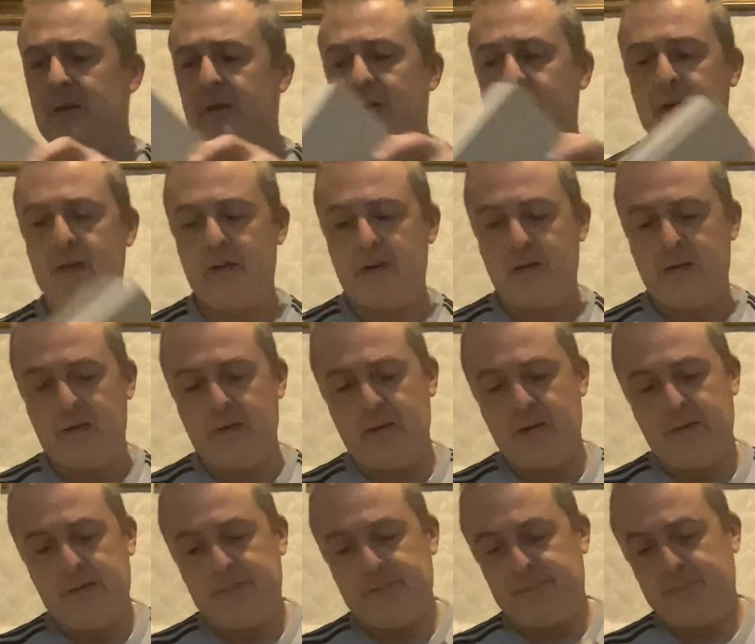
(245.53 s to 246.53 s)

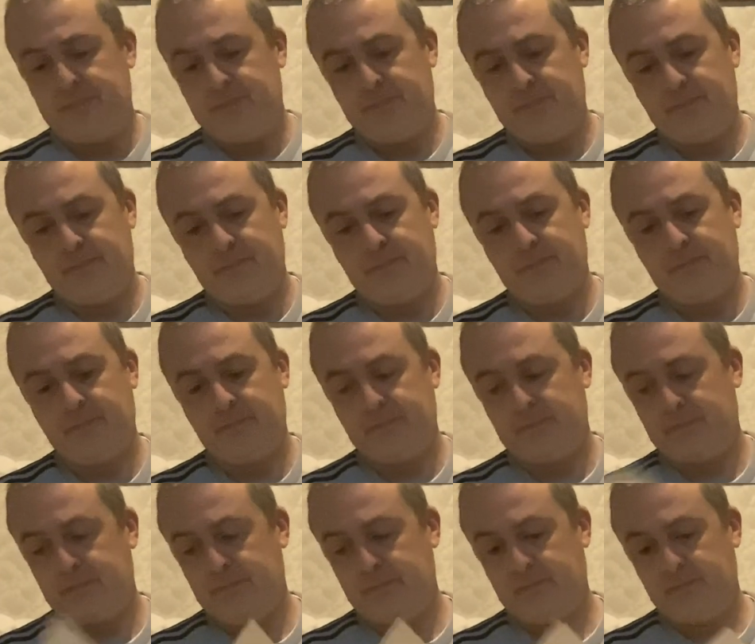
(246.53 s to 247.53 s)

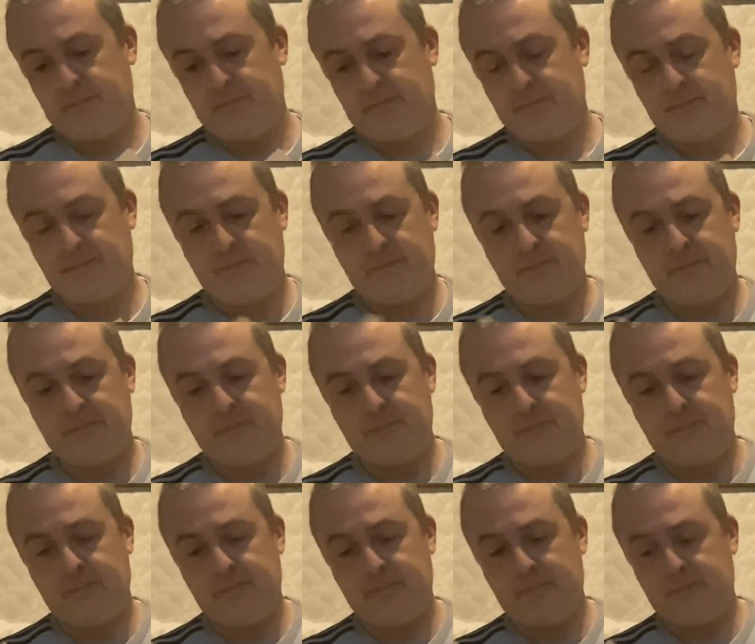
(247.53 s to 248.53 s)

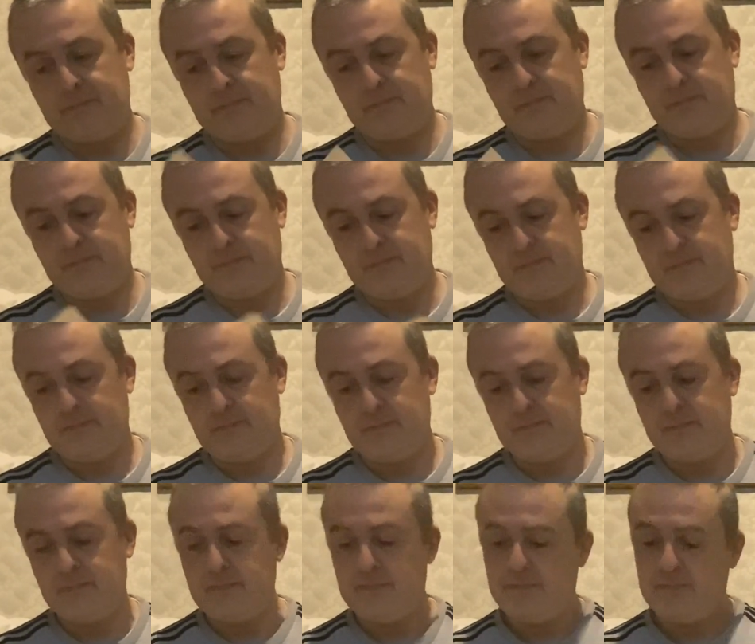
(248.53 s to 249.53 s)

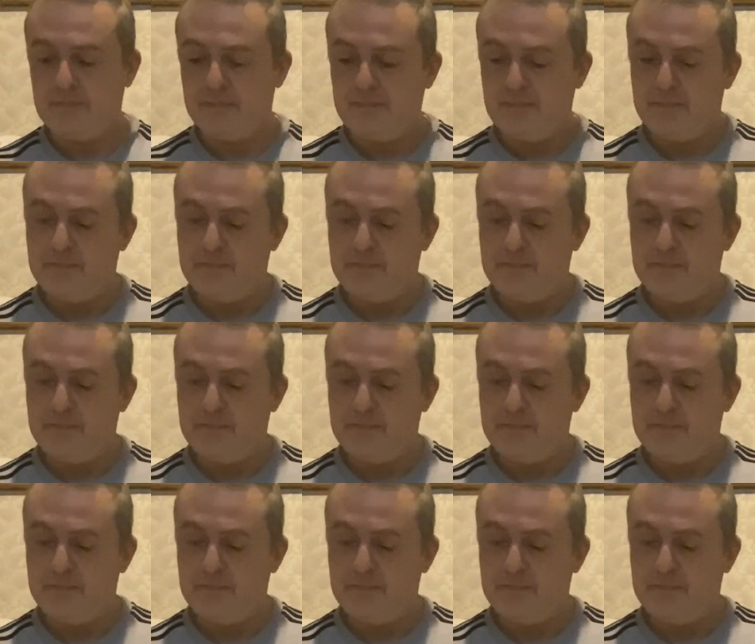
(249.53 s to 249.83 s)
[no speech]